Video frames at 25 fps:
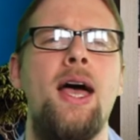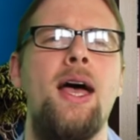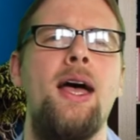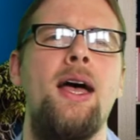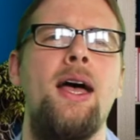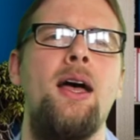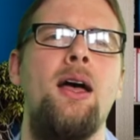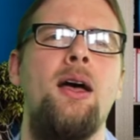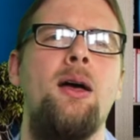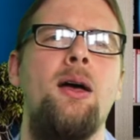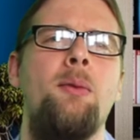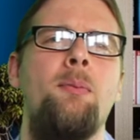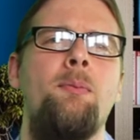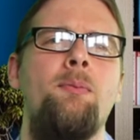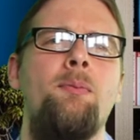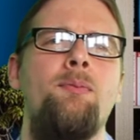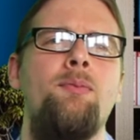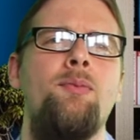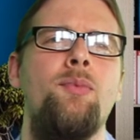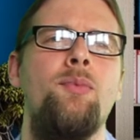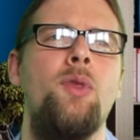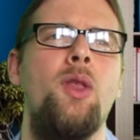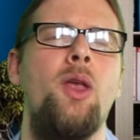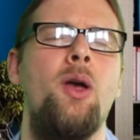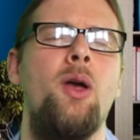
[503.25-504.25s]

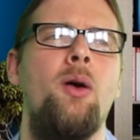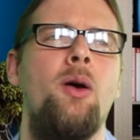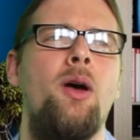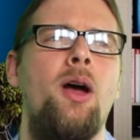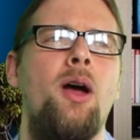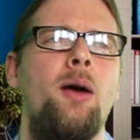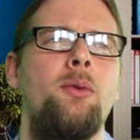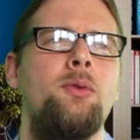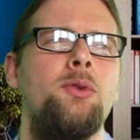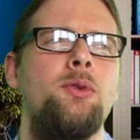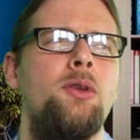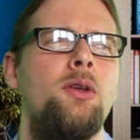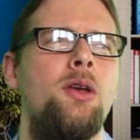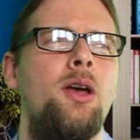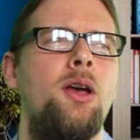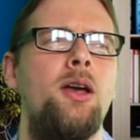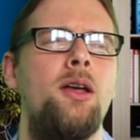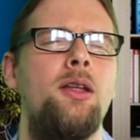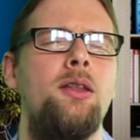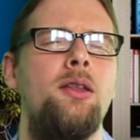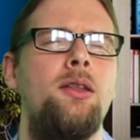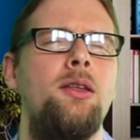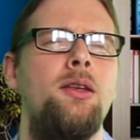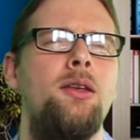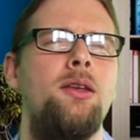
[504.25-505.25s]

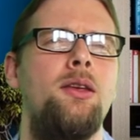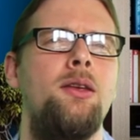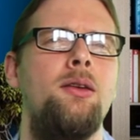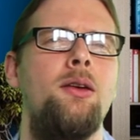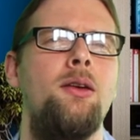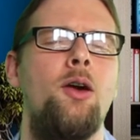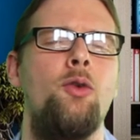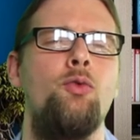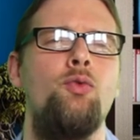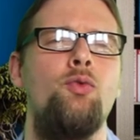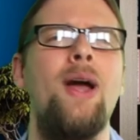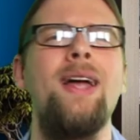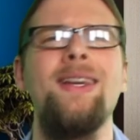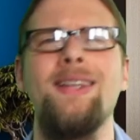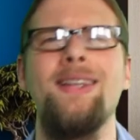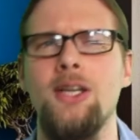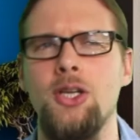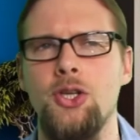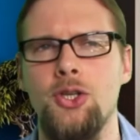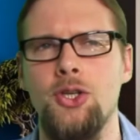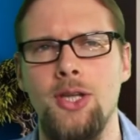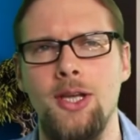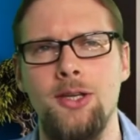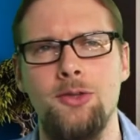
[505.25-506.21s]
radish,